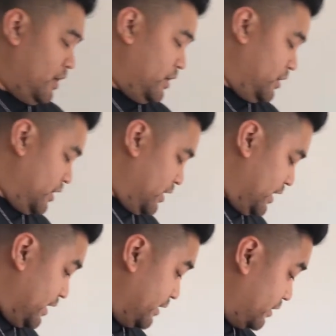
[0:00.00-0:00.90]
And then
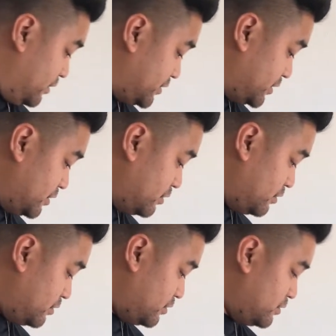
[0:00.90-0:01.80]
I also
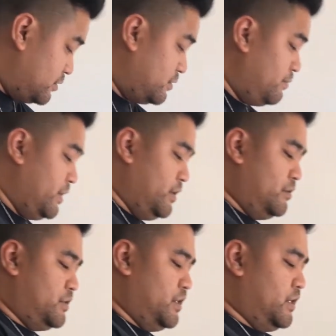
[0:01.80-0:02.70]
be
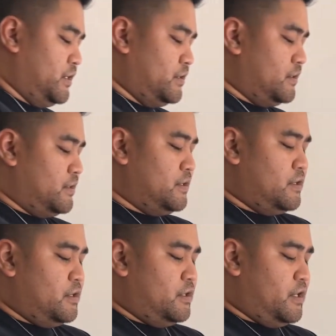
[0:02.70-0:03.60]
using
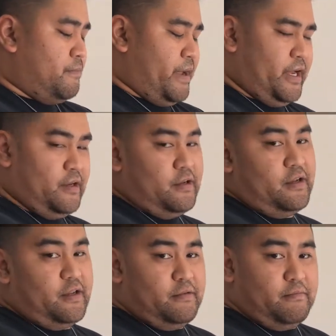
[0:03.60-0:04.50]
the main
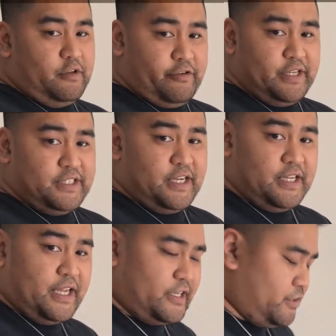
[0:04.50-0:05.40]
greens I
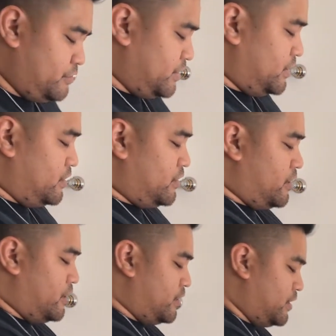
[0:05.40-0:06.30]
like using
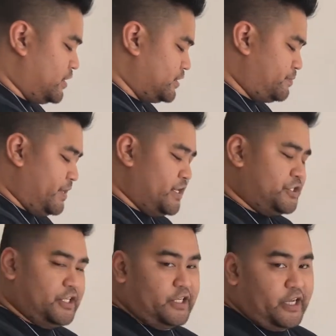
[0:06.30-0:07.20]
are
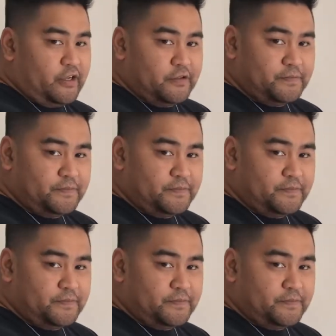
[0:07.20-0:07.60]
spinach and kale.